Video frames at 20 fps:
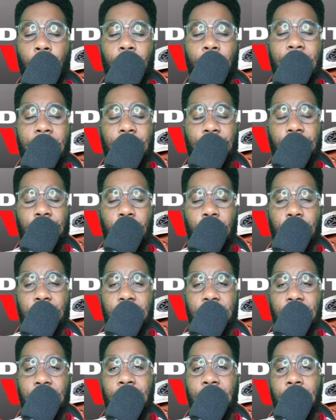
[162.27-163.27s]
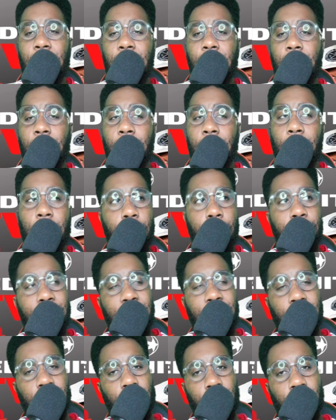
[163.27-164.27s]
let Chelsea come
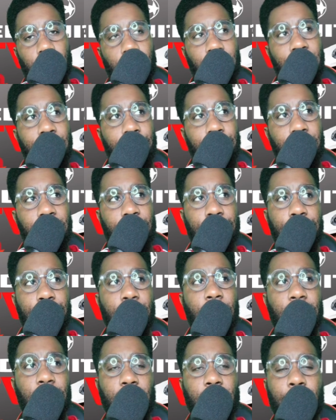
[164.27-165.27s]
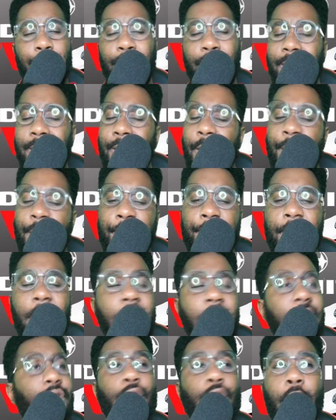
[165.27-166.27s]
into the game in the first half. But the
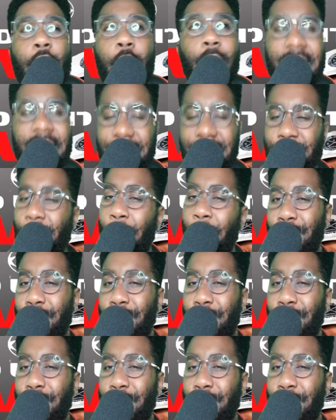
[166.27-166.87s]
first goal, let's go